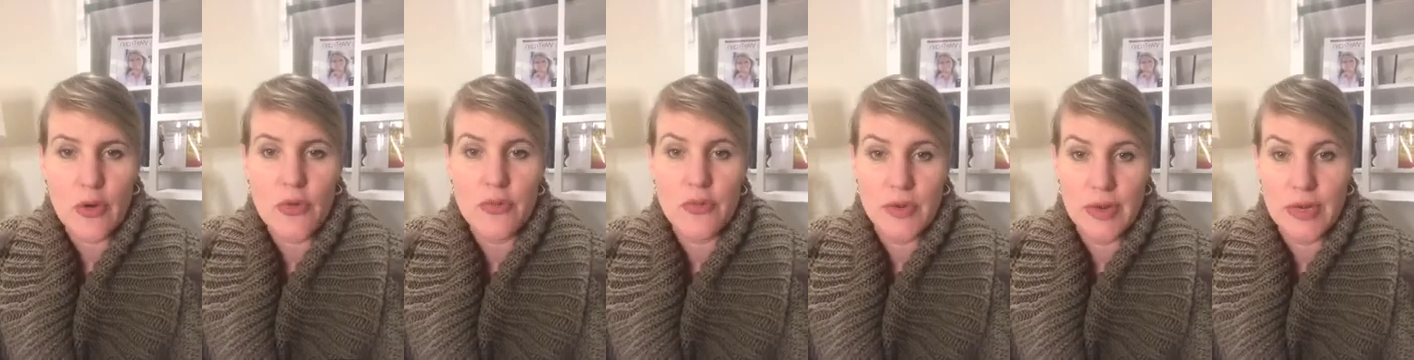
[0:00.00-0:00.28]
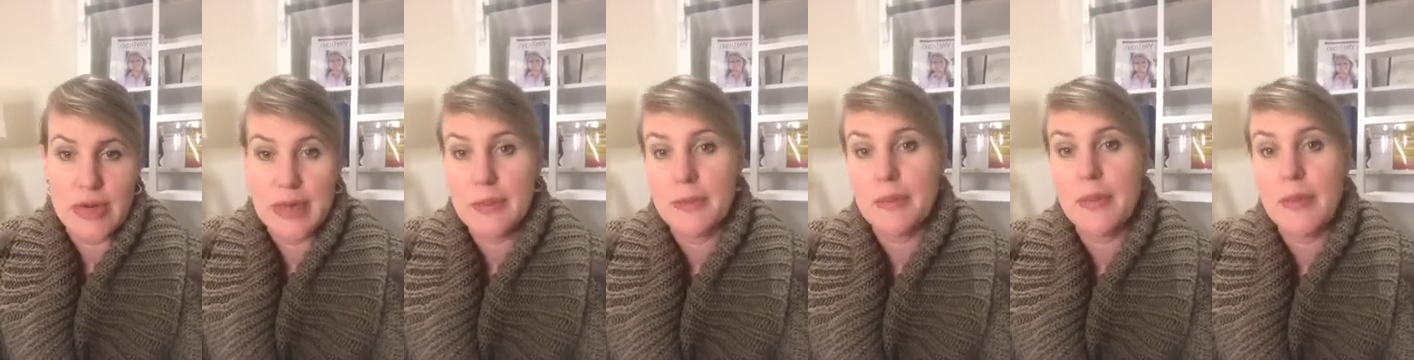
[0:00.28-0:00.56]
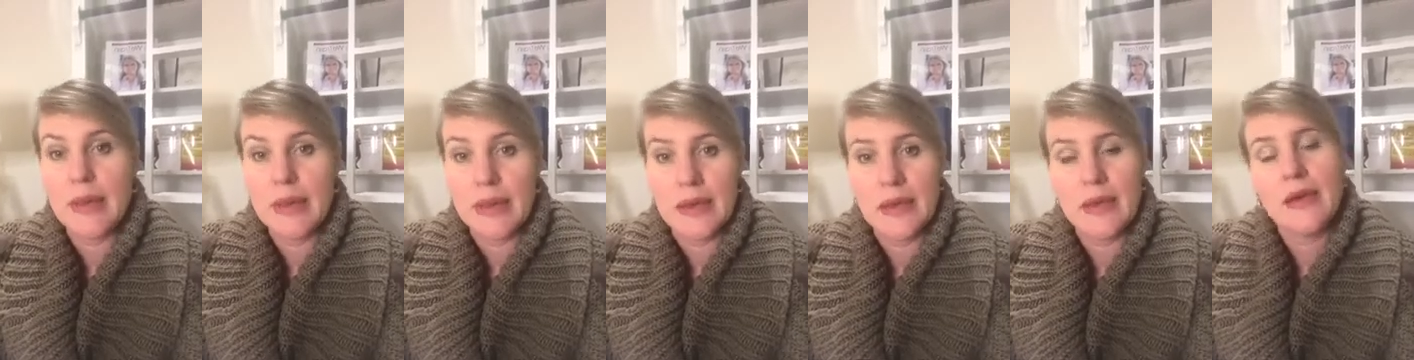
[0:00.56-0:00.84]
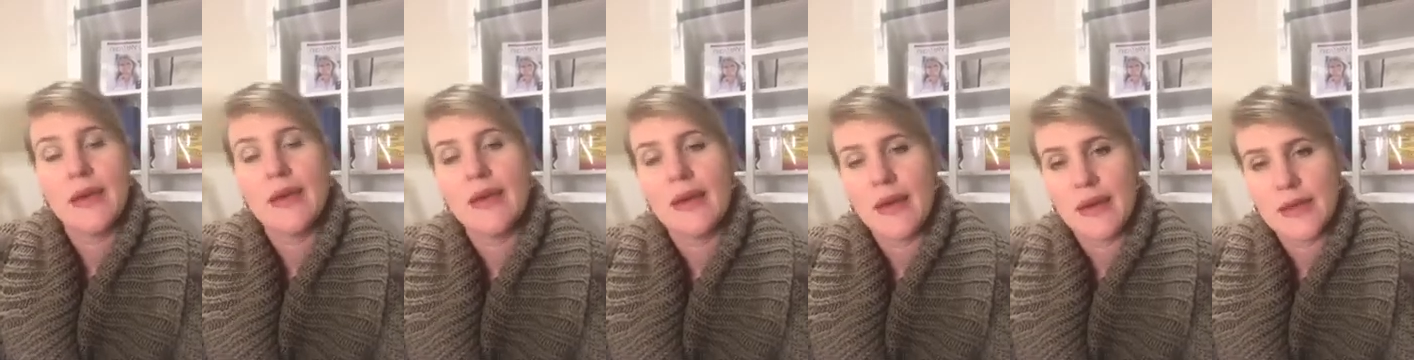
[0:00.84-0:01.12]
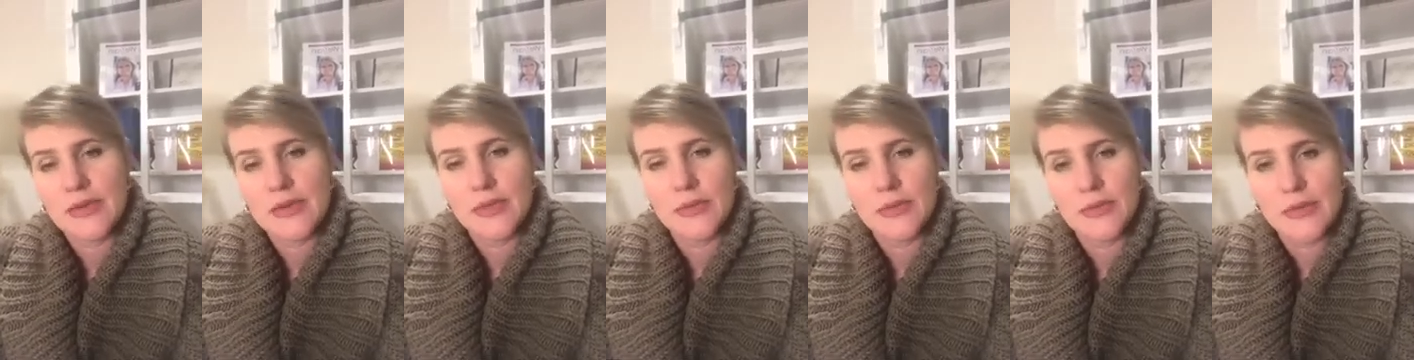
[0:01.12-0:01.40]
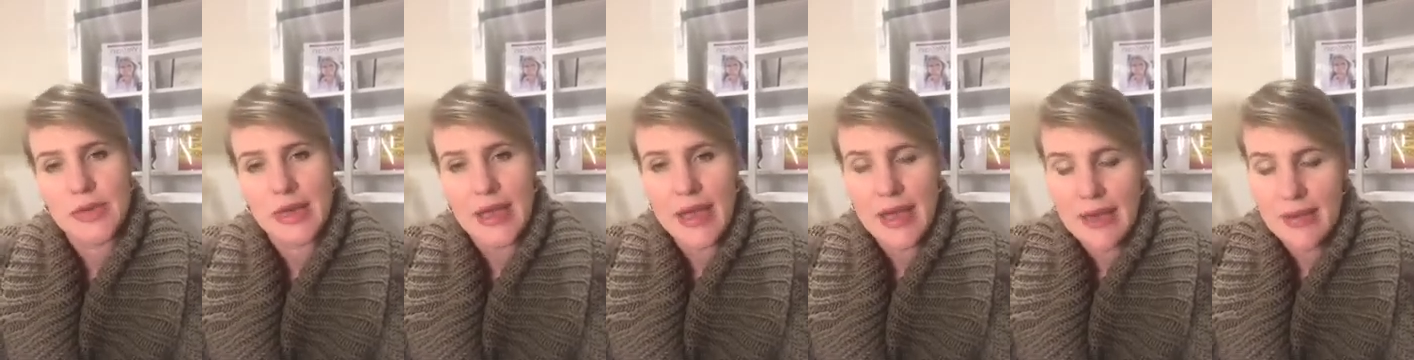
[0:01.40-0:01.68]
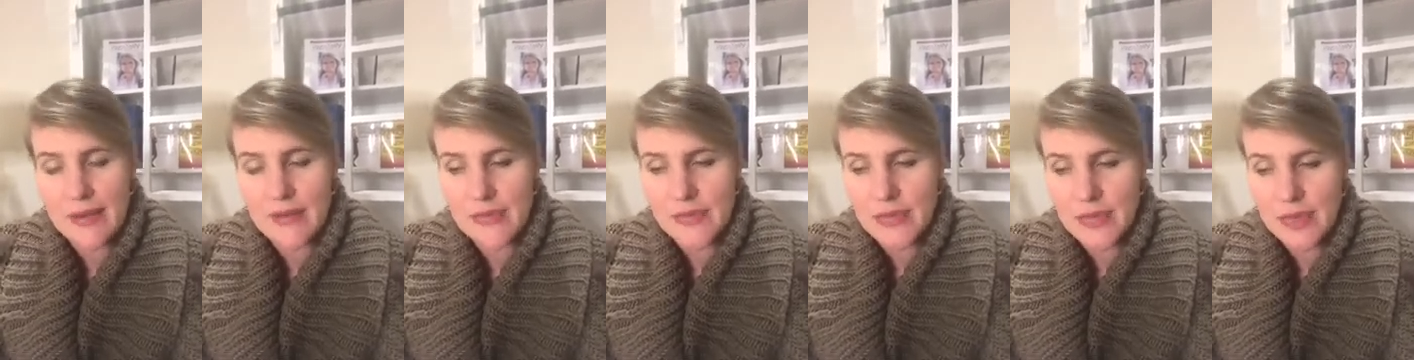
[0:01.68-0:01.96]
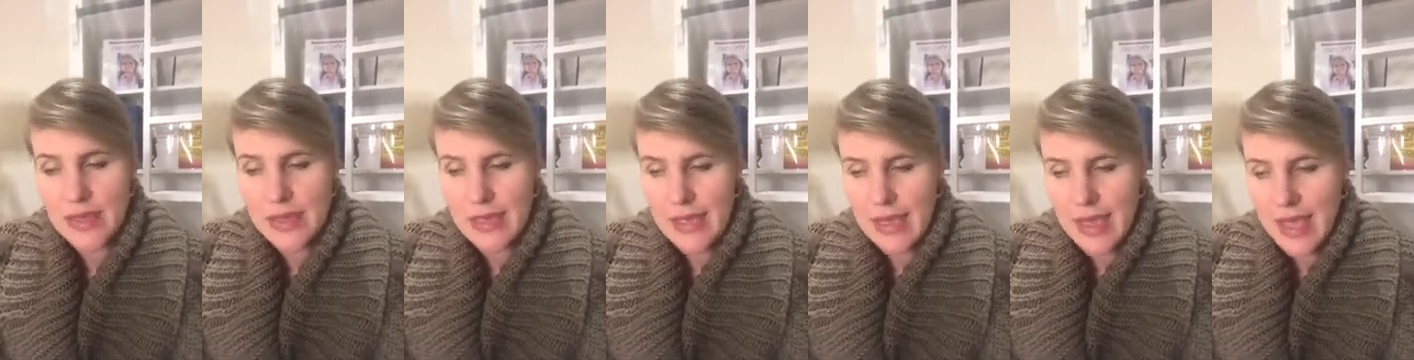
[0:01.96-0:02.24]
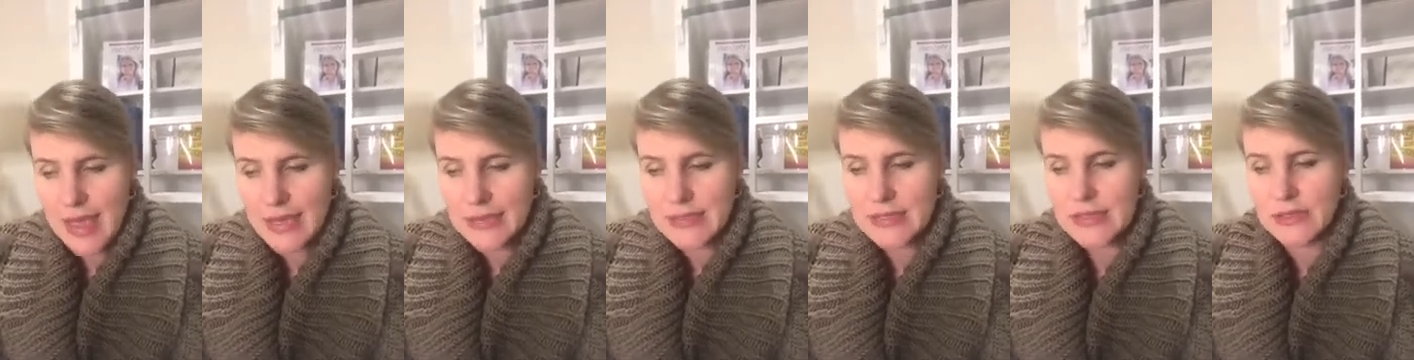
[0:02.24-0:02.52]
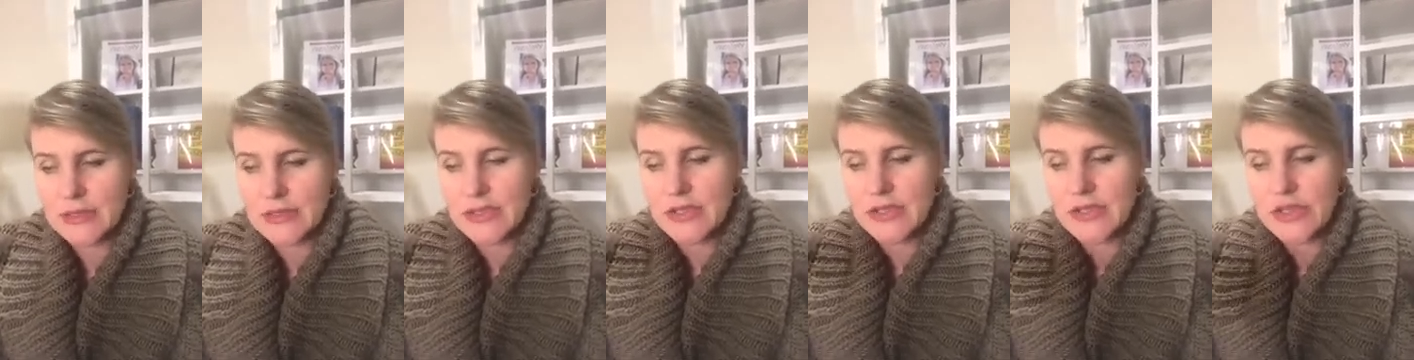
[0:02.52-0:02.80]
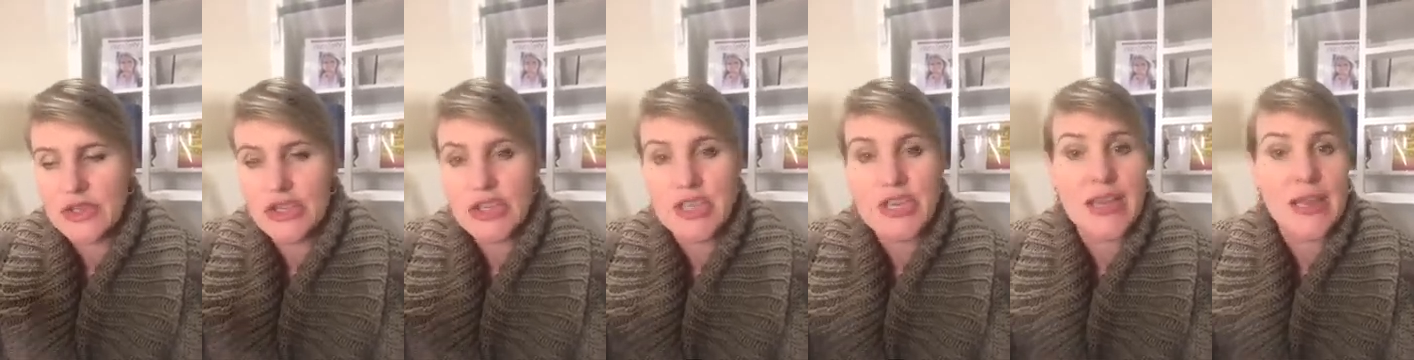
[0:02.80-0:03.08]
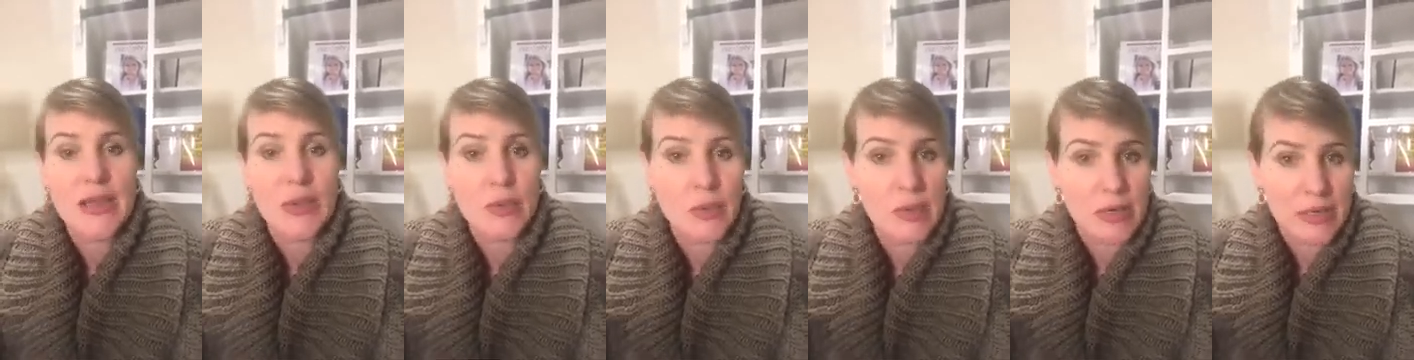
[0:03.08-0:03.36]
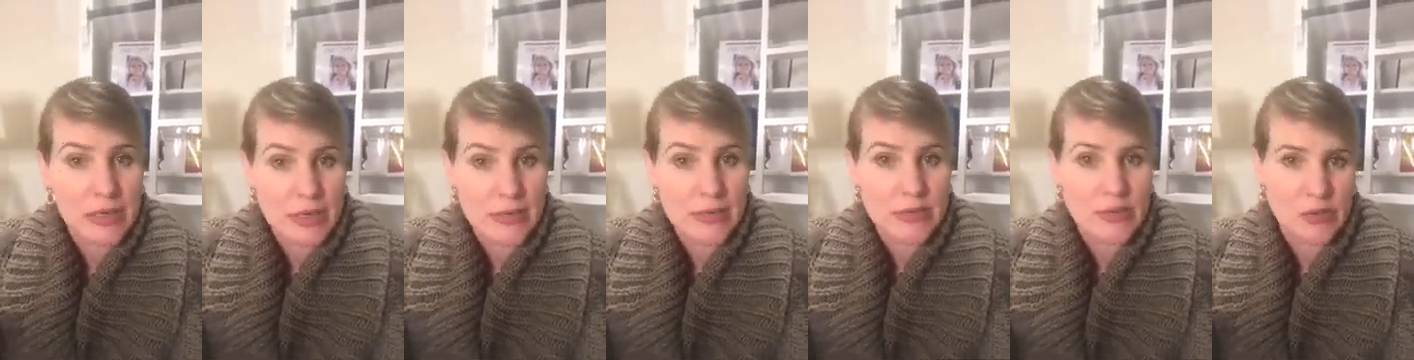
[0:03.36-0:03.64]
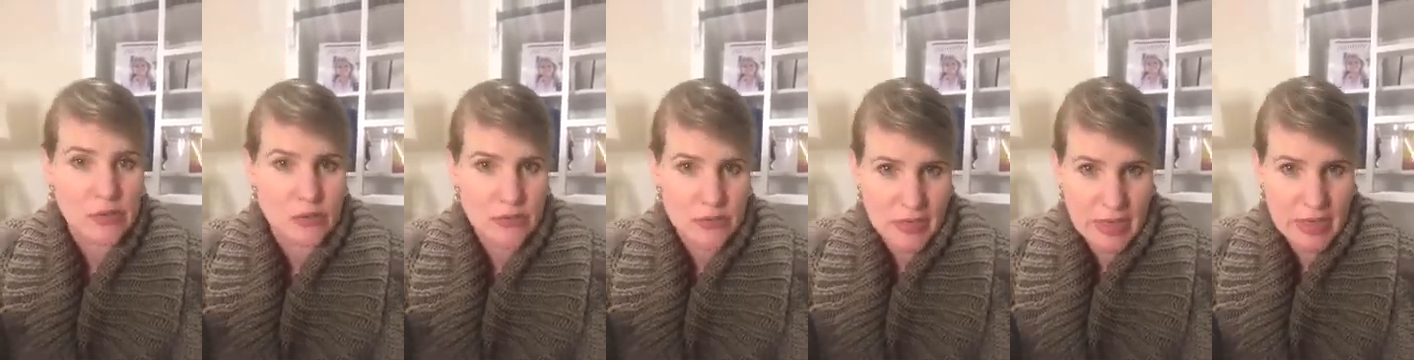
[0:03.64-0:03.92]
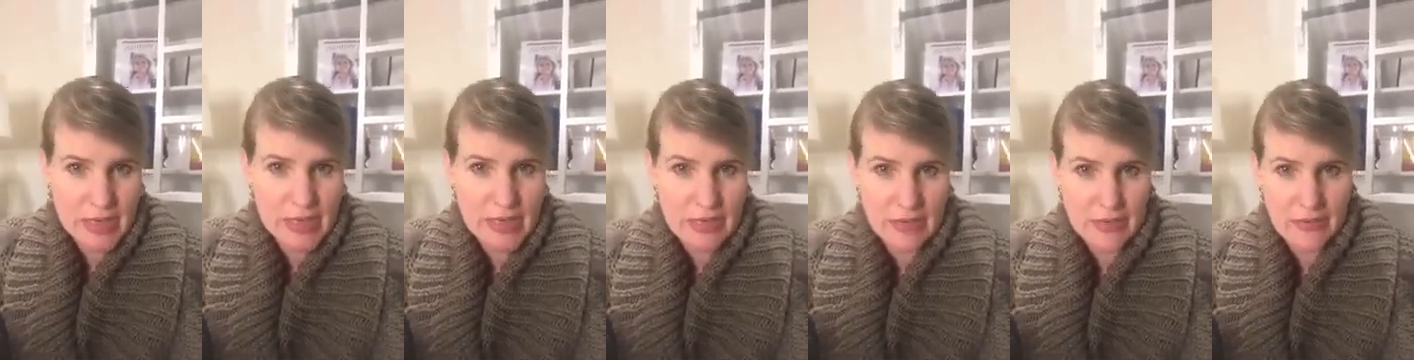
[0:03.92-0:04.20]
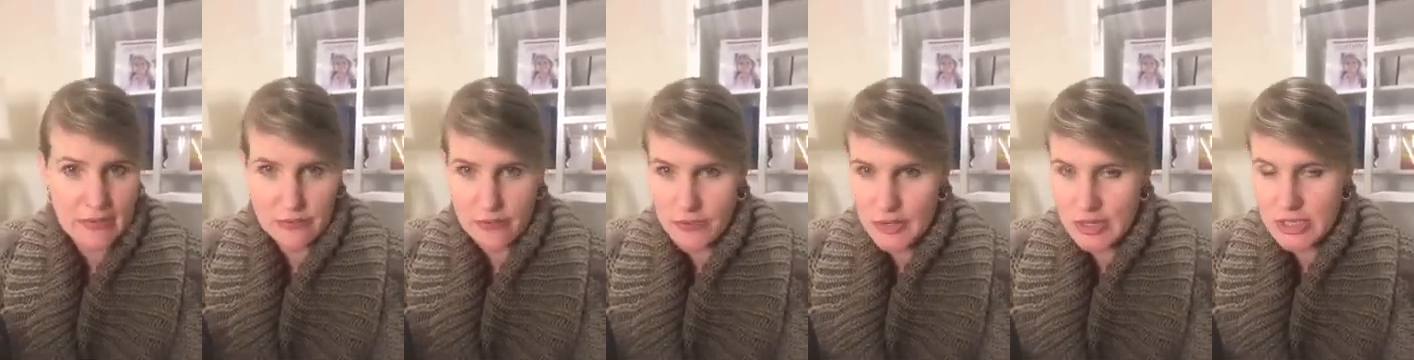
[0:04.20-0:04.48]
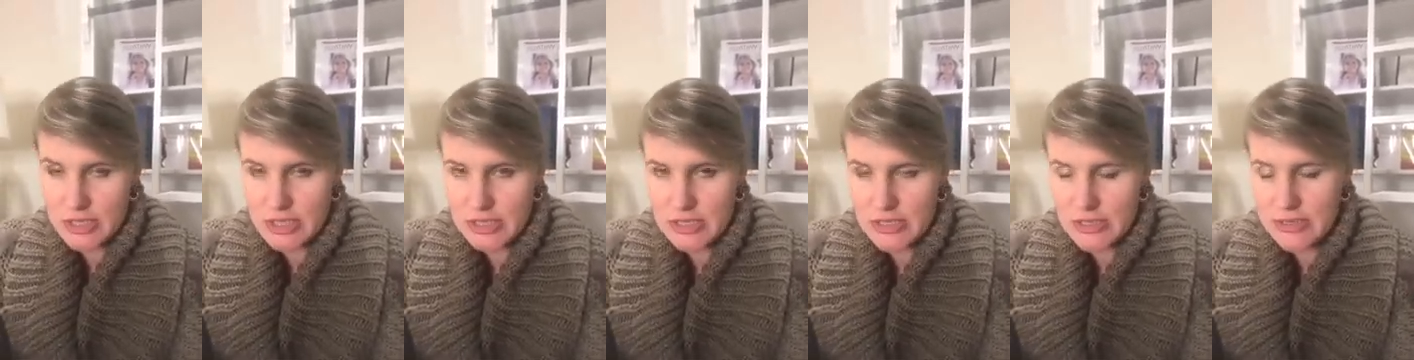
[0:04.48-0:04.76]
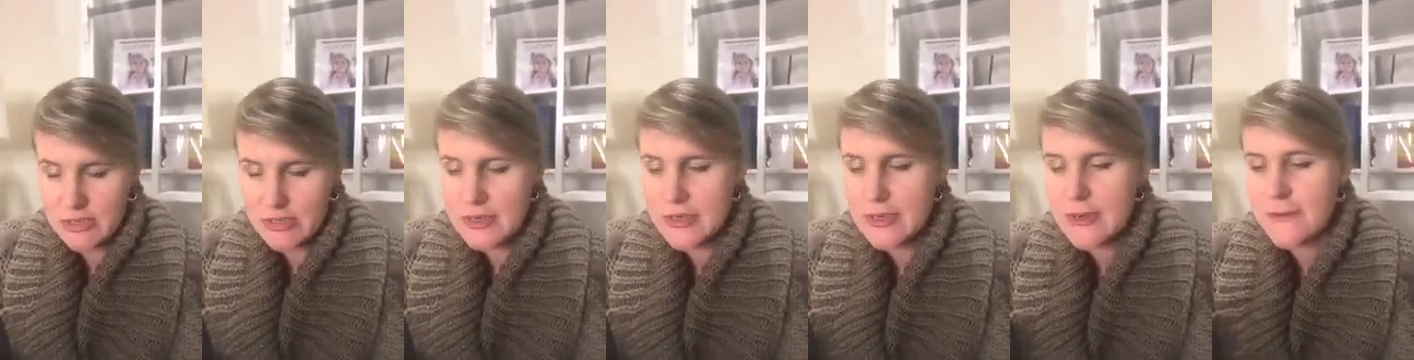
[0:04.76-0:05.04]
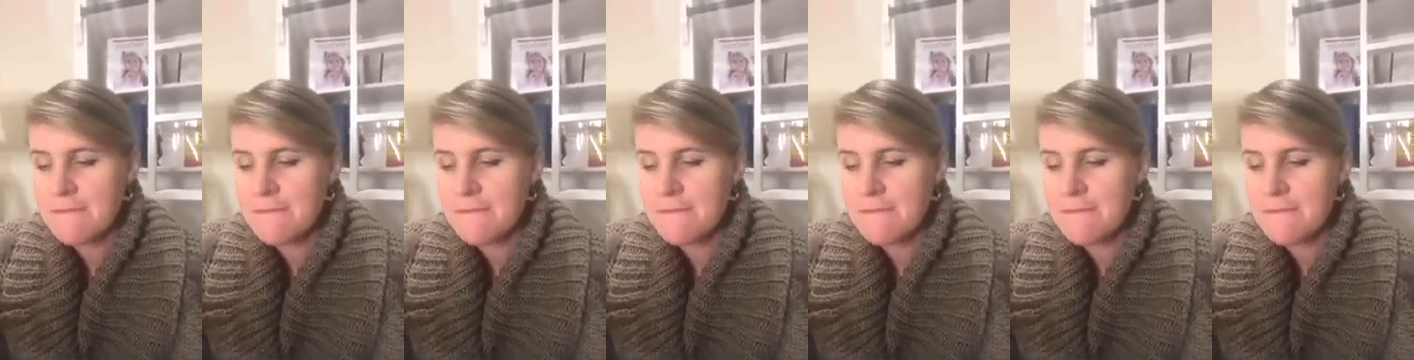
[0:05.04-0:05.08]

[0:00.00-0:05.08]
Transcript: really big, I don't want to have hassles. So check what is already registered.